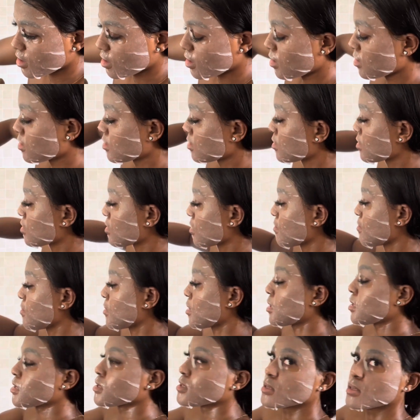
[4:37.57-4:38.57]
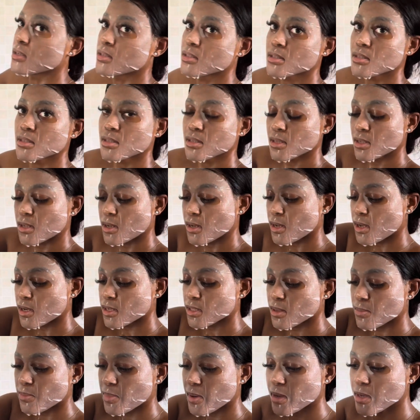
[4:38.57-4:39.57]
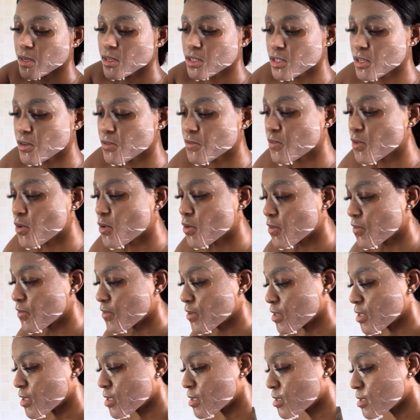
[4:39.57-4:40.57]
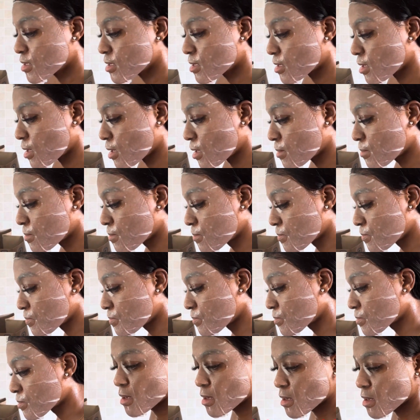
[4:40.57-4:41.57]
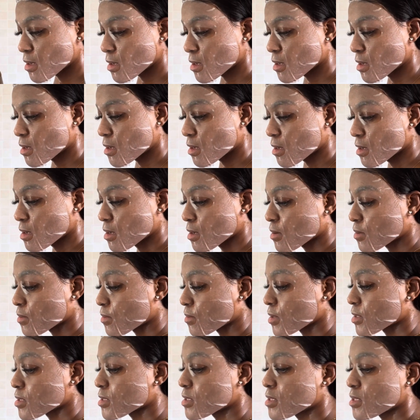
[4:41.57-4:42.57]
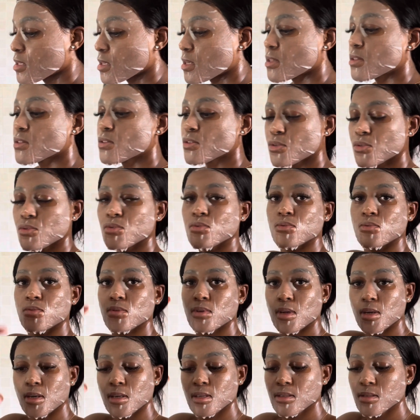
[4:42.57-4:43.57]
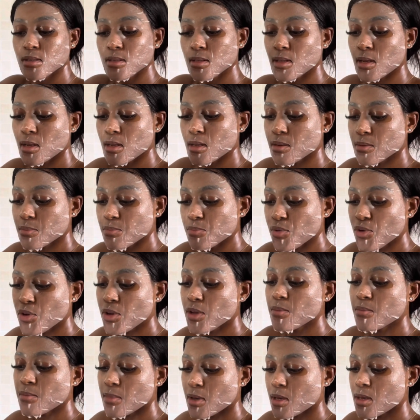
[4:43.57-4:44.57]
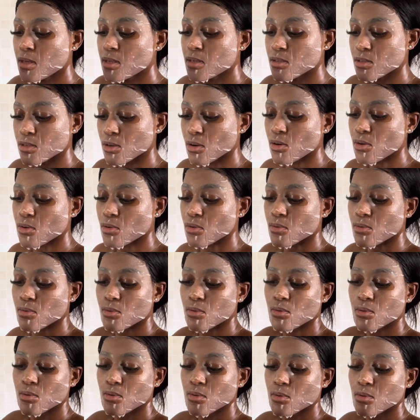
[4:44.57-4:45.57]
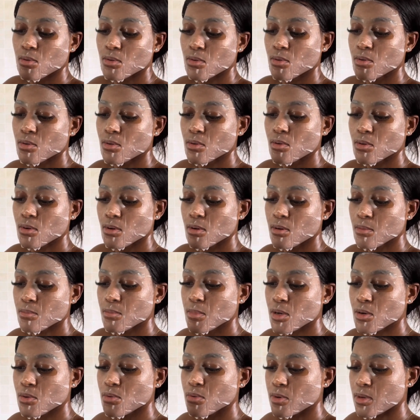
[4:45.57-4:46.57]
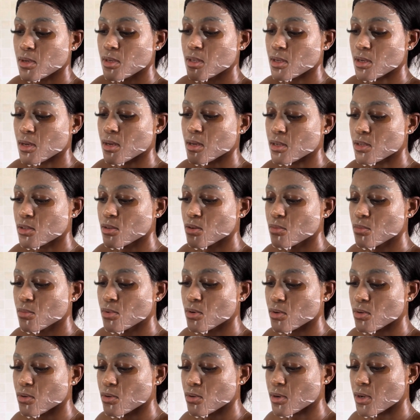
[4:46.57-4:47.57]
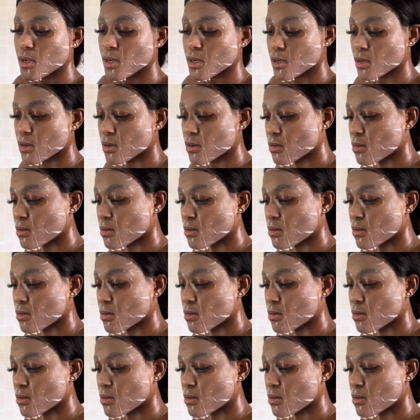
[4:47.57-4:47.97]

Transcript: and some onions. Like the packaging for this was see-through, like it's like pre-made dough. Makuinya itombo like.